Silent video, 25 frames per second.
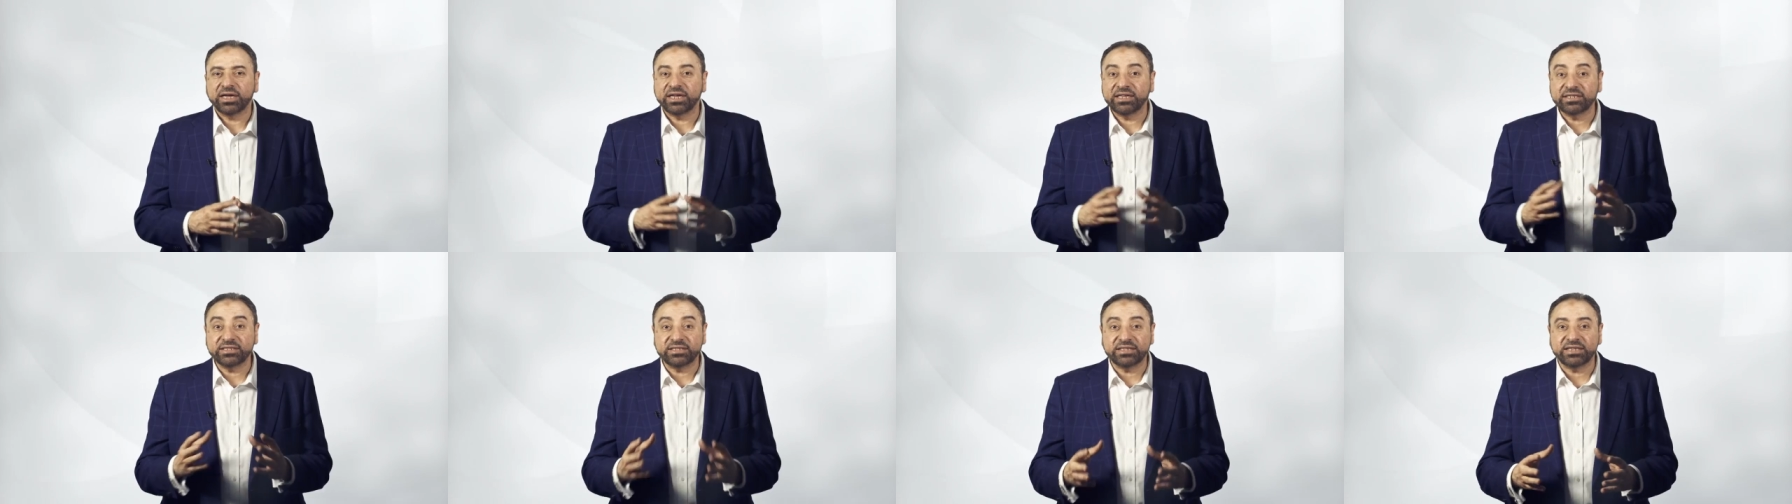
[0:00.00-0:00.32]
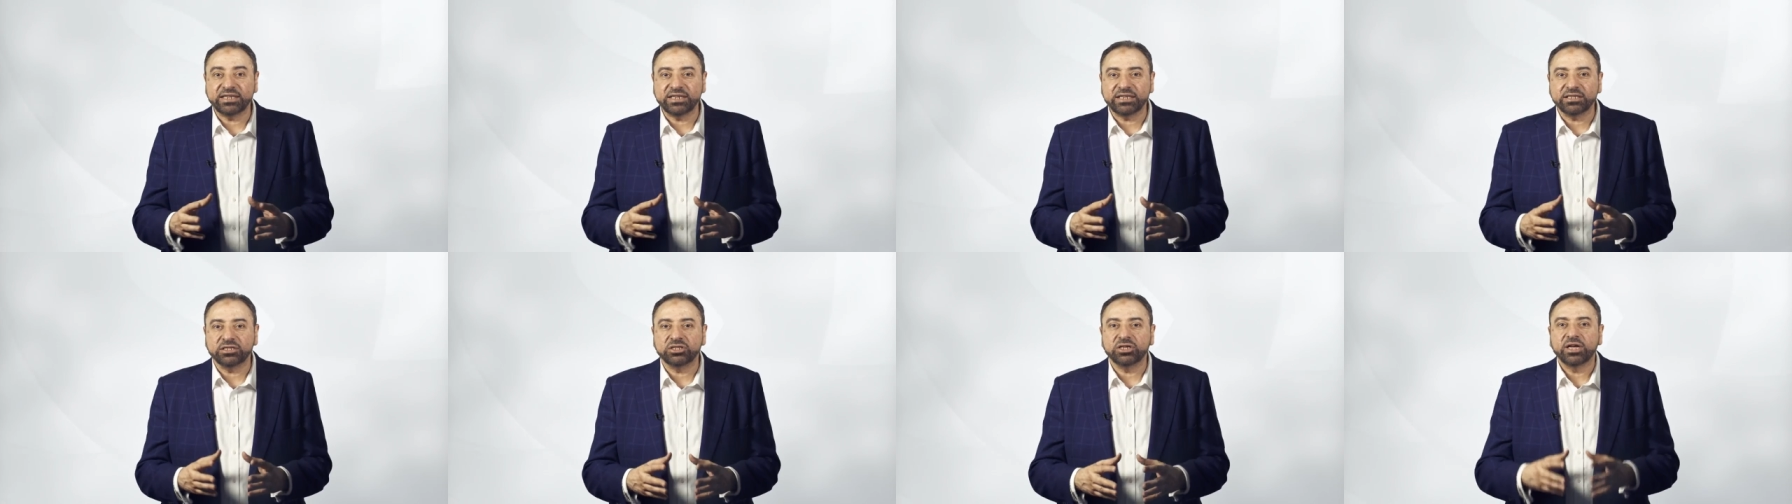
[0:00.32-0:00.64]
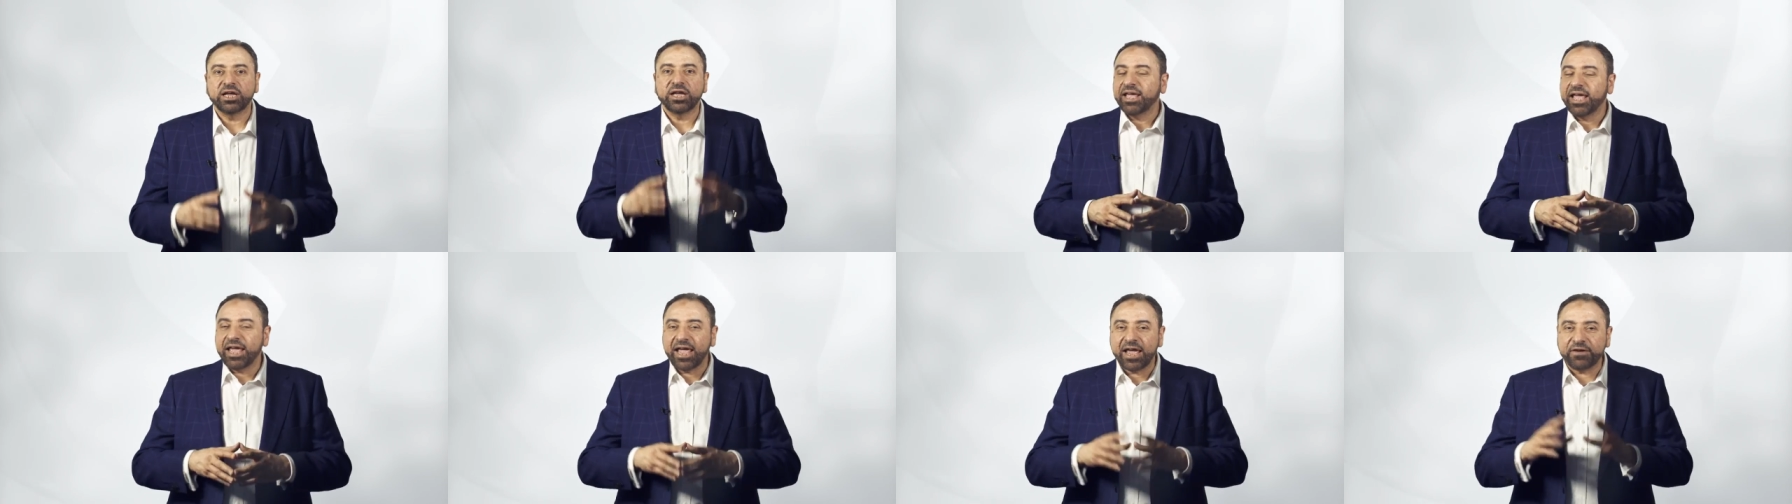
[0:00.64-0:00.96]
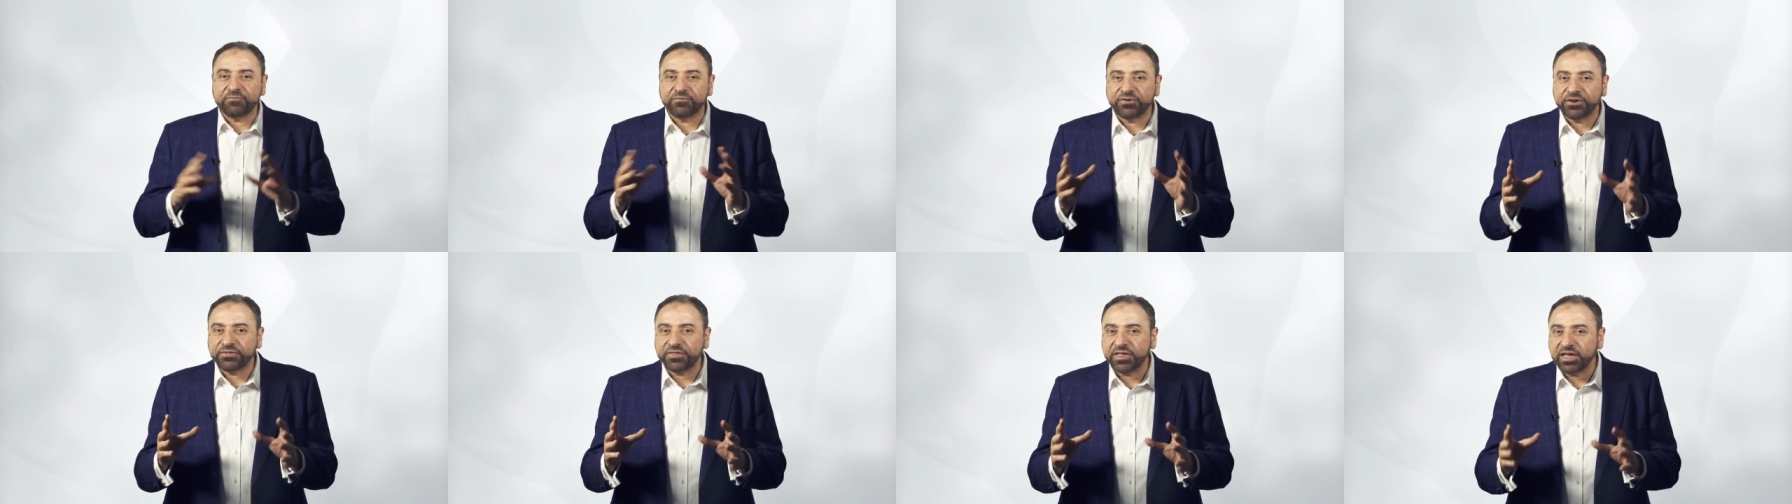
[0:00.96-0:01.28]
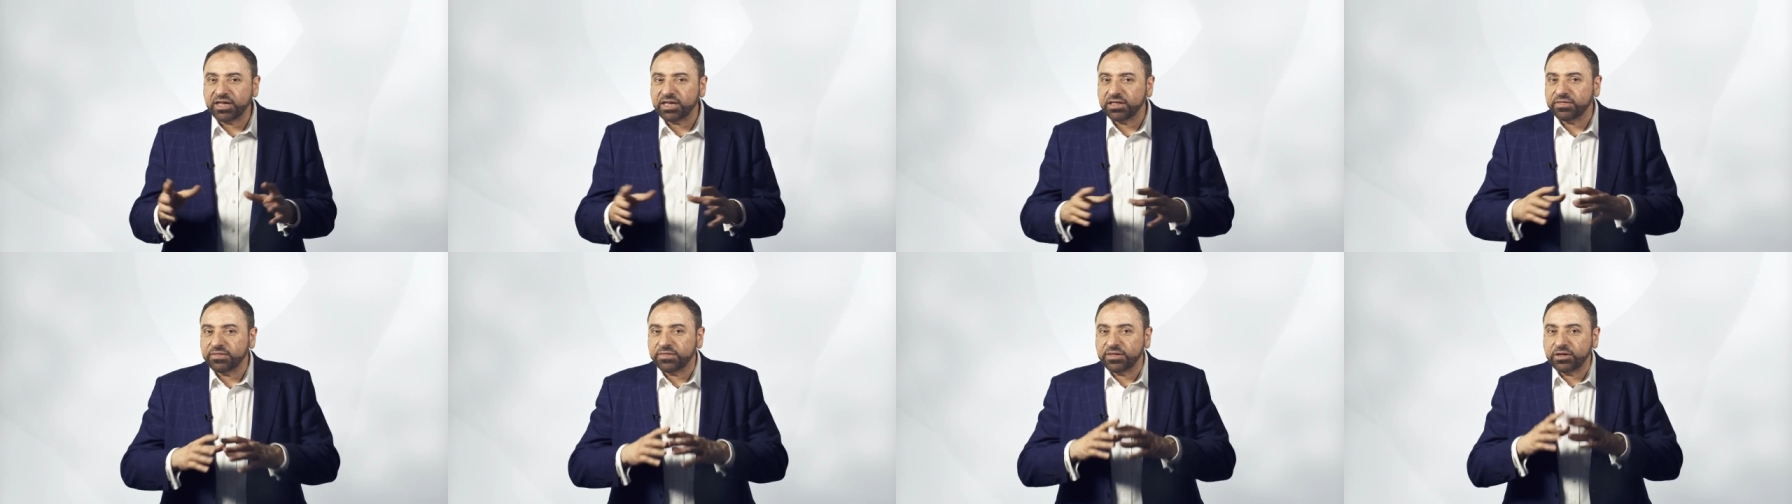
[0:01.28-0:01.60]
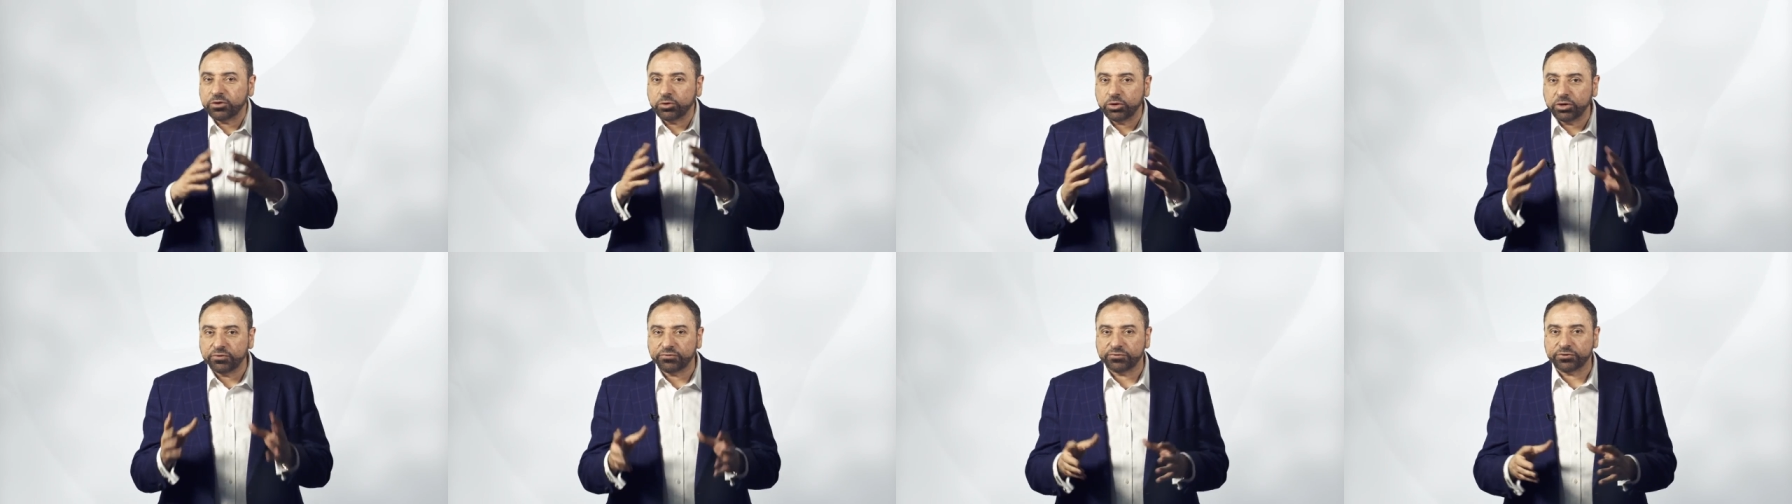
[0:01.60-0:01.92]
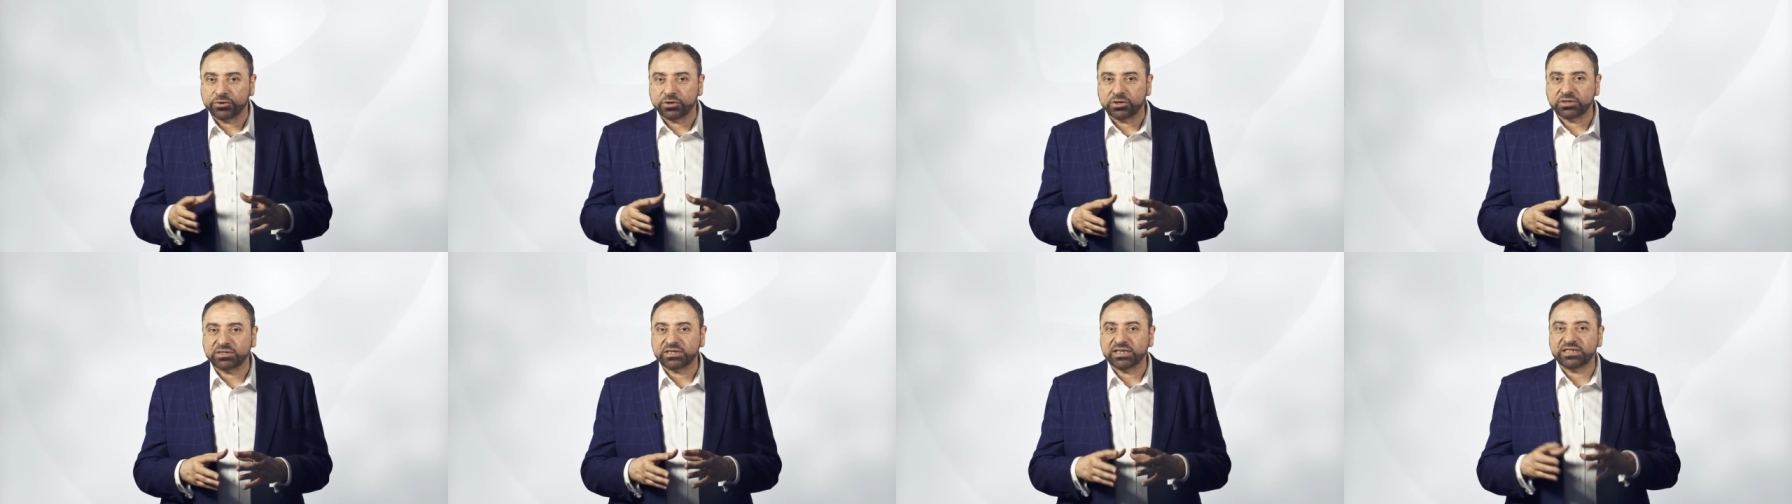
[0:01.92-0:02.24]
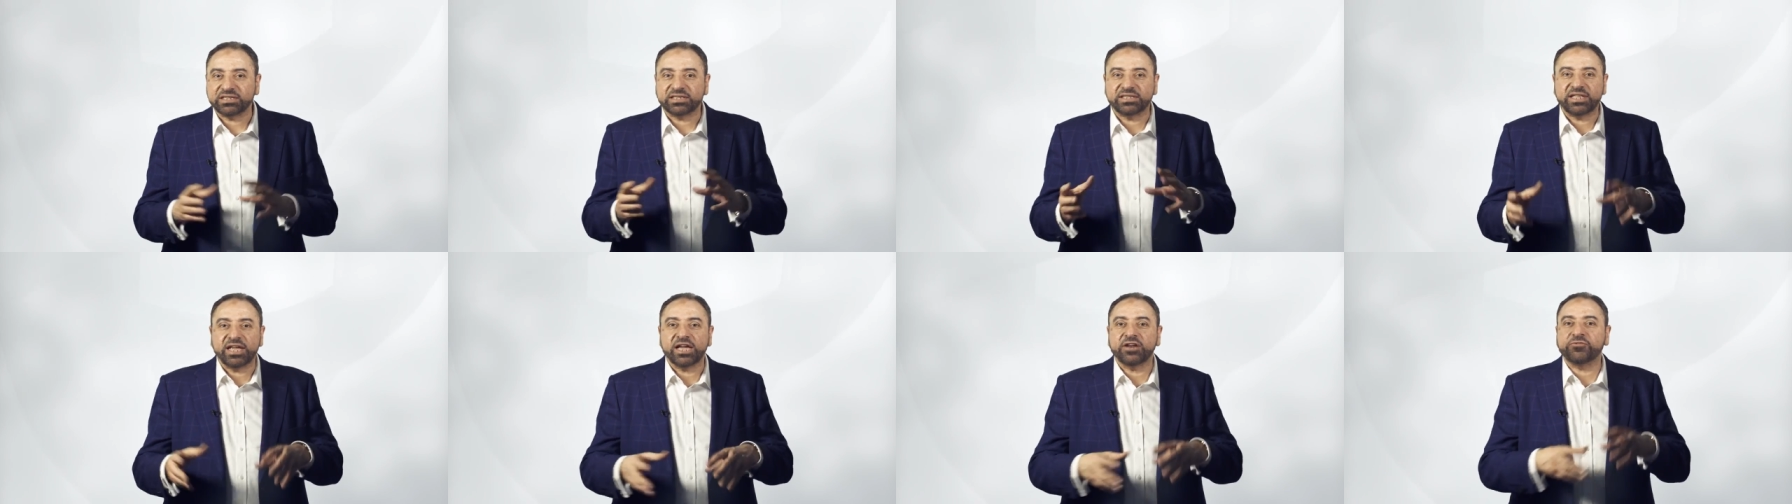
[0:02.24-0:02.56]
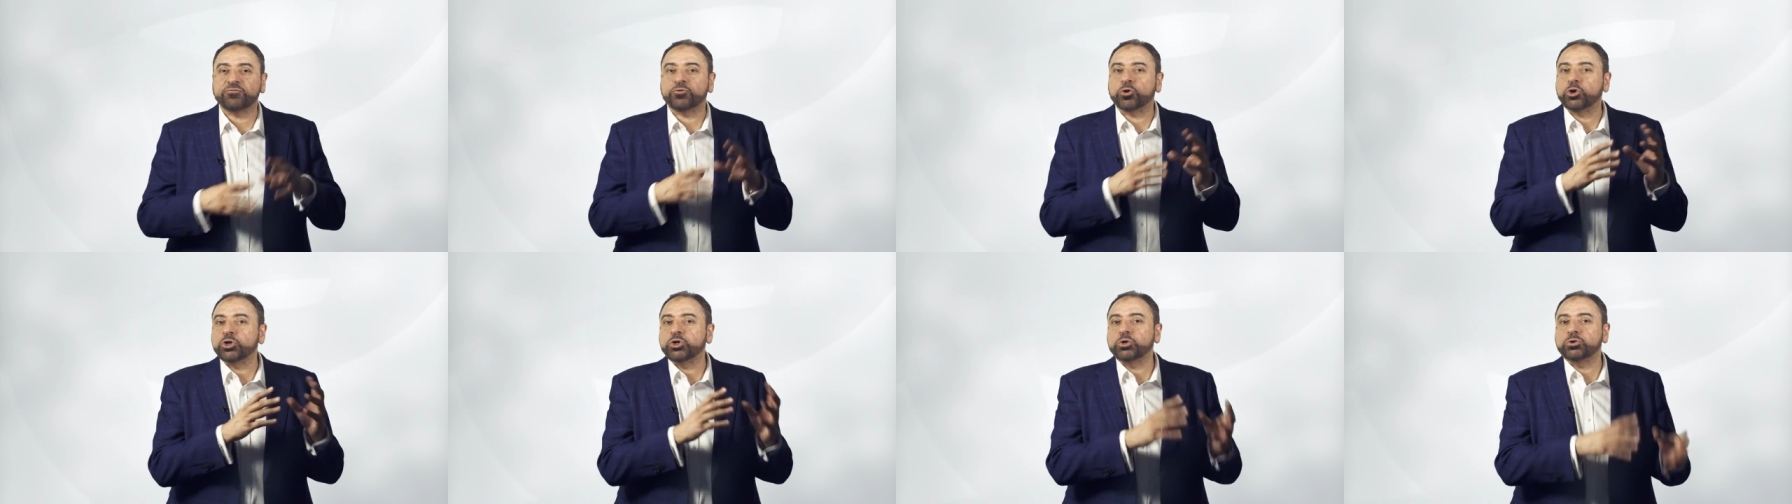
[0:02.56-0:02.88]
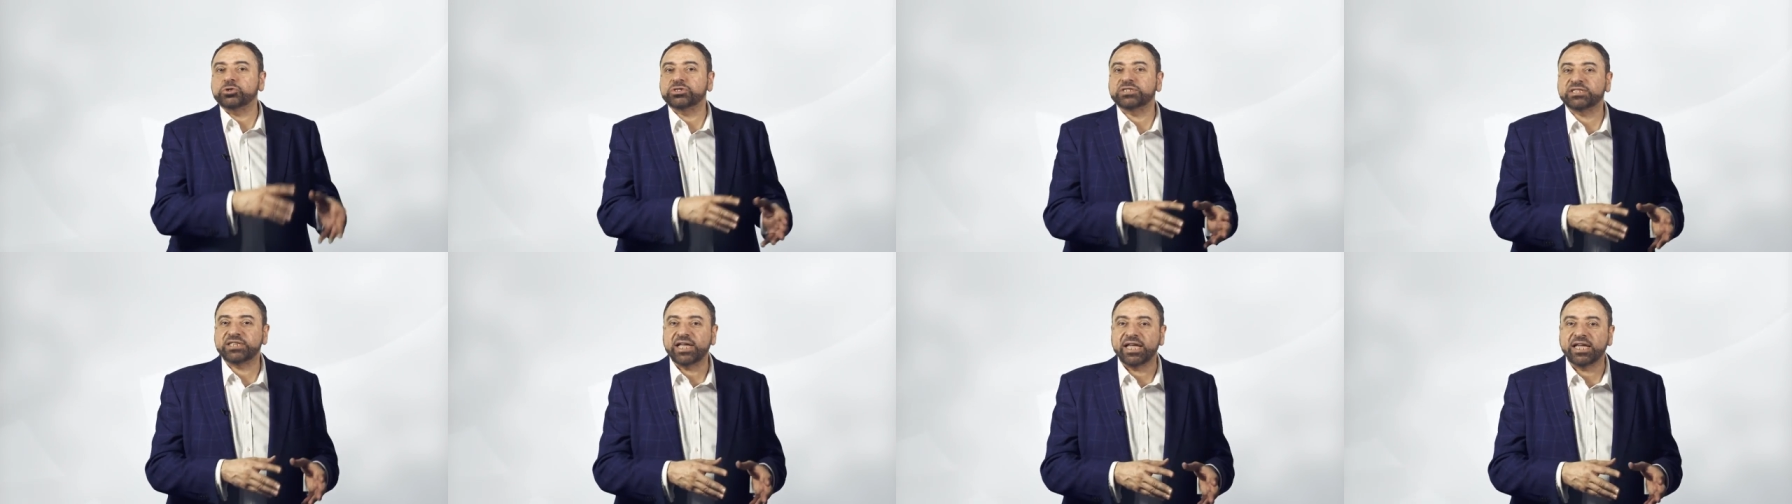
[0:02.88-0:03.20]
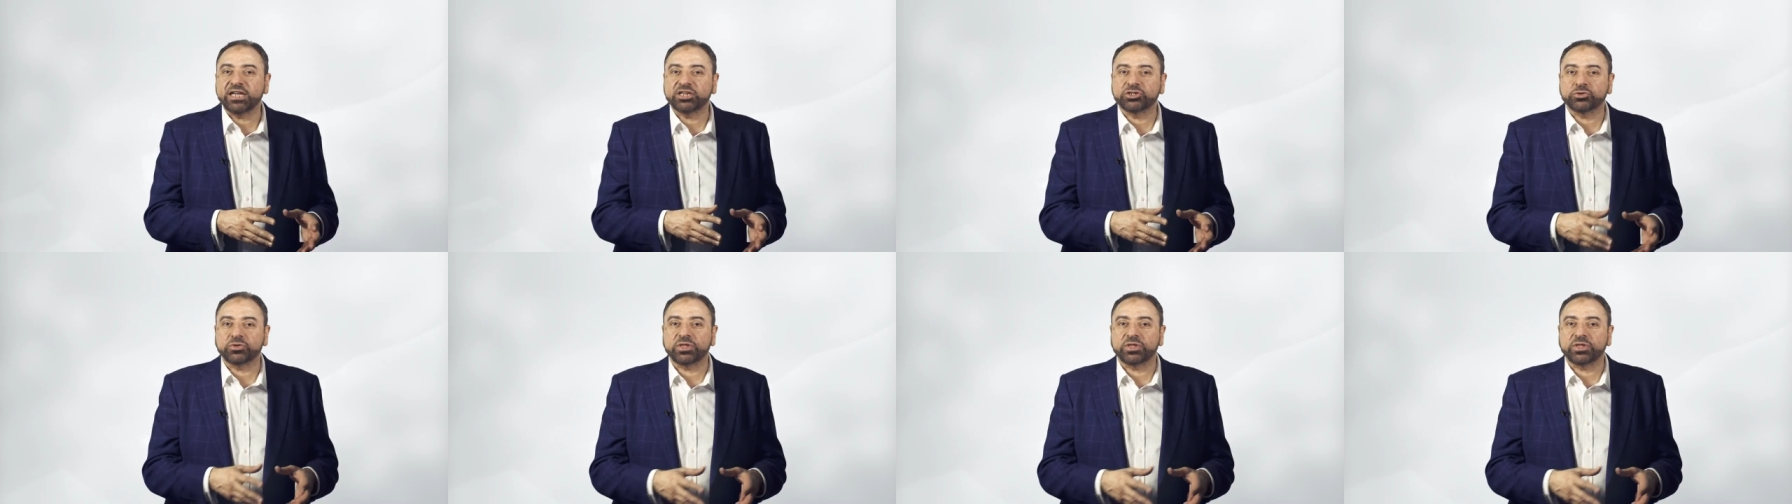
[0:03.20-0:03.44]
Indeed, everything in the universe is there for your sake,